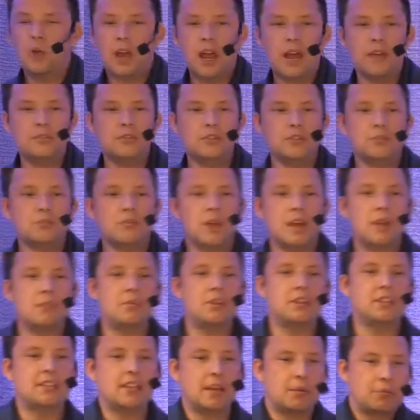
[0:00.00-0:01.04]
we have to
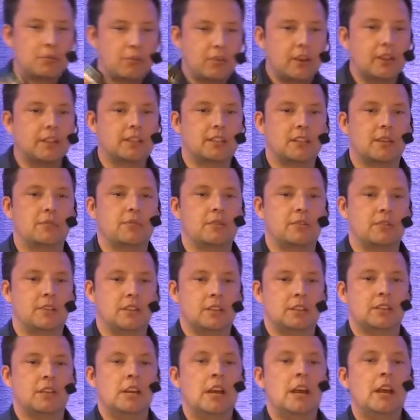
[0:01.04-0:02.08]
maybe separate some of
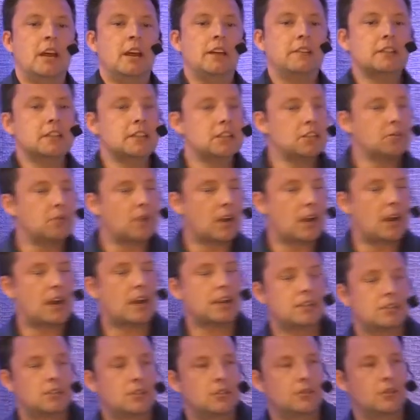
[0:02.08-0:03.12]
this. And this is what I
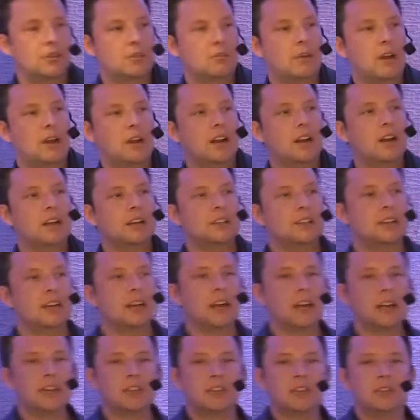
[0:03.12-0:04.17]
like to do with my clients. I
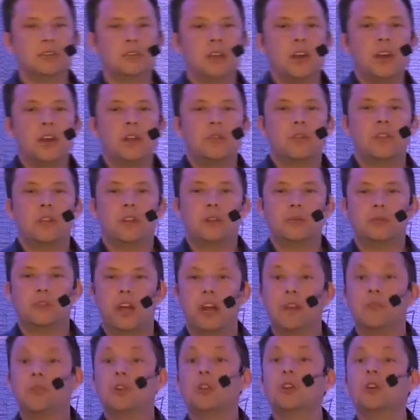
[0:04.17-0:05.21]
like for them to
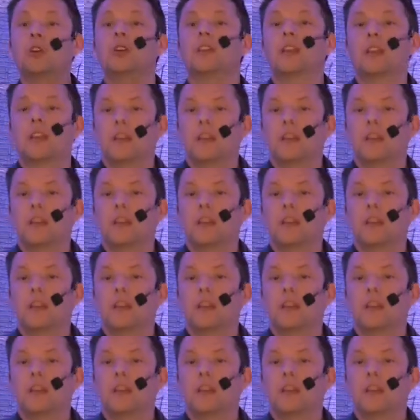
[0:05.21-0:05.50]
have a look at